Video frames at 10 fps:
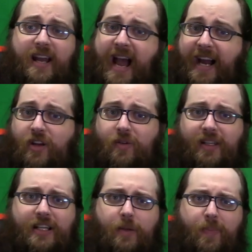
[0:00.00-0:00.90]
can
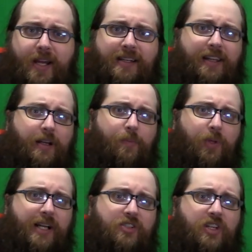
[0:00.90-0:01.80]
accurately depict the
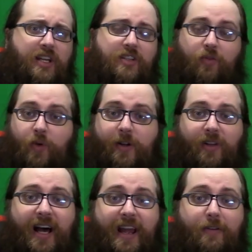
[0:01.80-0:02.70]
complexities of real
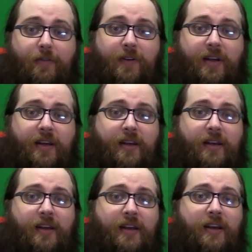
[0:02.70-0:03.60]
life.
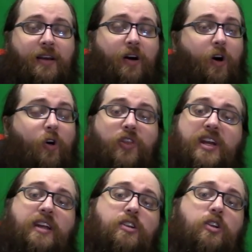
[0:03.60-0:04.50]
All
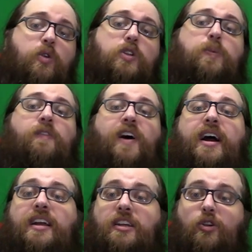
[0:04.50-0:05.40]
they can do is
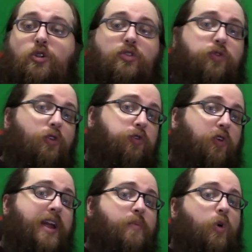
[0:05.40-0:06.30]
provide a useful
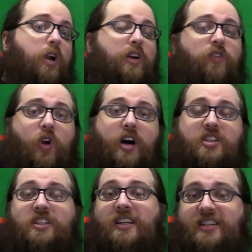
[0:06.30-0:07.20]
framework for
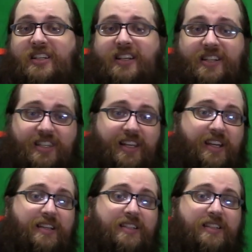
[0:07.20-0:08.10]
us to discuss
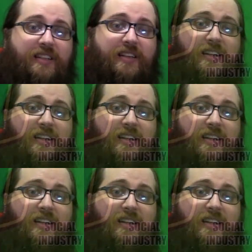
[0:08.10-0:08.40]
things.